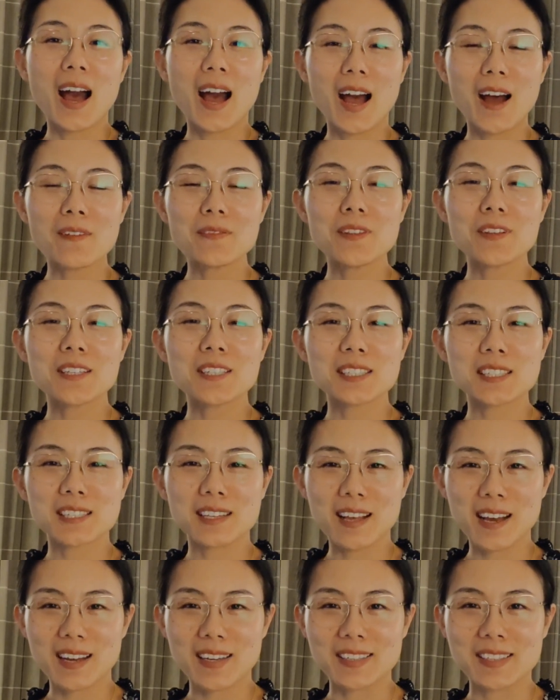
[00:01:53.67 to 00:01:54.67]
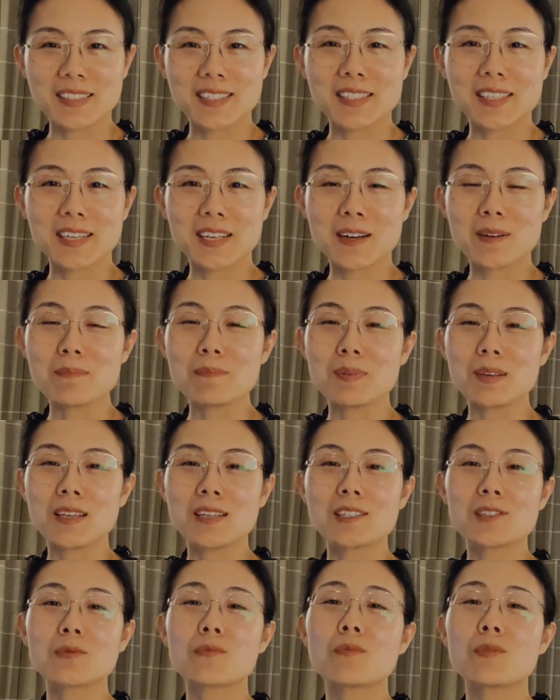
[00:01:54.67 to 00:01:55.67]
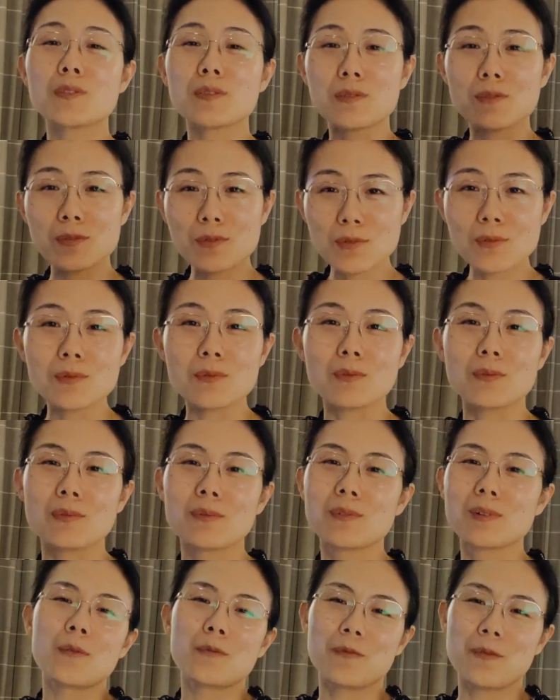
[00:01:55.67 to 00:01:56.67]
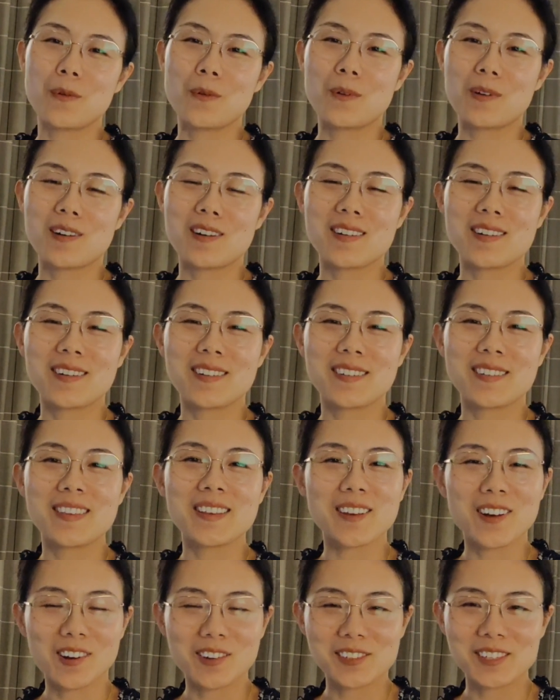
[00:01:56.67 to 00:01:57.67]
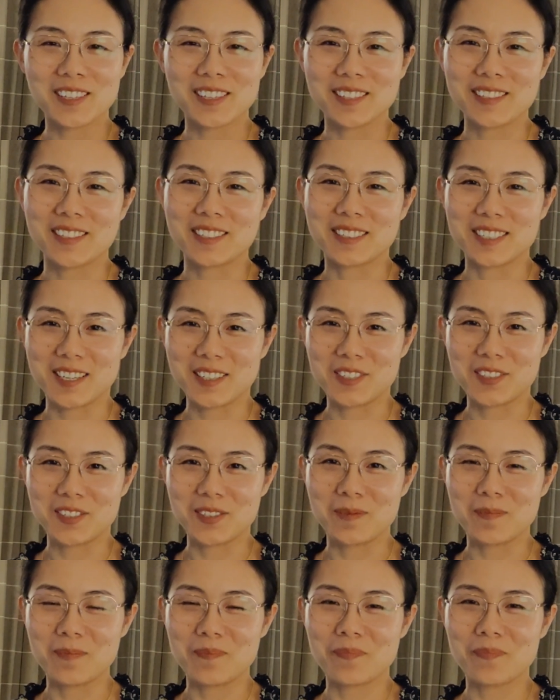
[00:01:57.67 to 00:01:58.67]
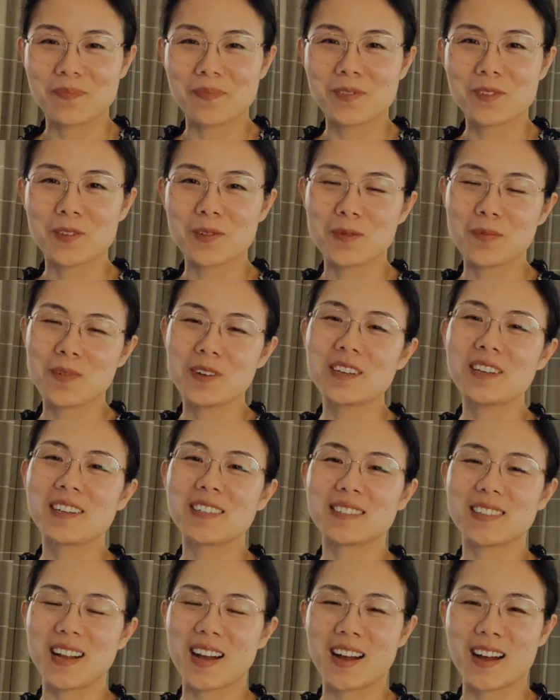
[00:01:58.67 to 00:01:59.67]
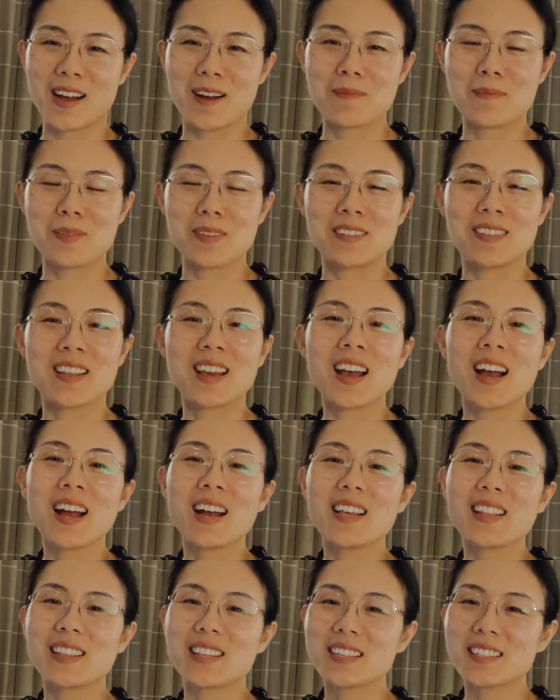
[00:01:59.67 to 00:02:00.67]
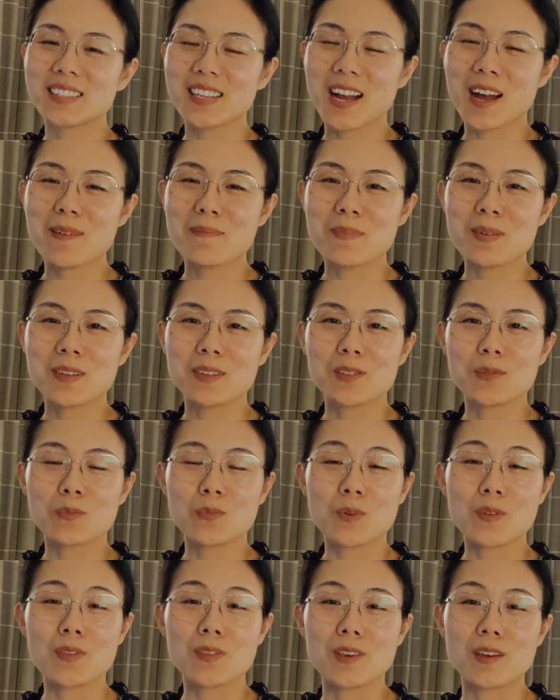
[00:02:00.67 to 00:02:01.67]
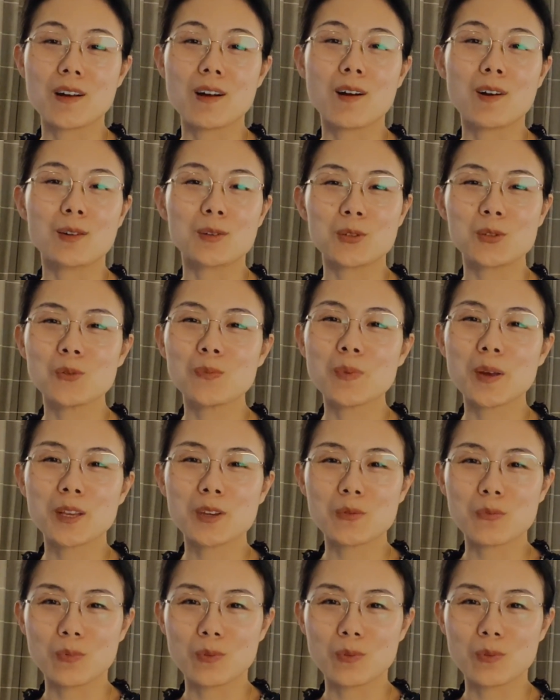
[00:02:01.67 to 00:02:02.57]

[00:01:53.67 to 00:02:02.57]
Have the slides compete with you for the audience attention. So when does that happen? This happens when there are too many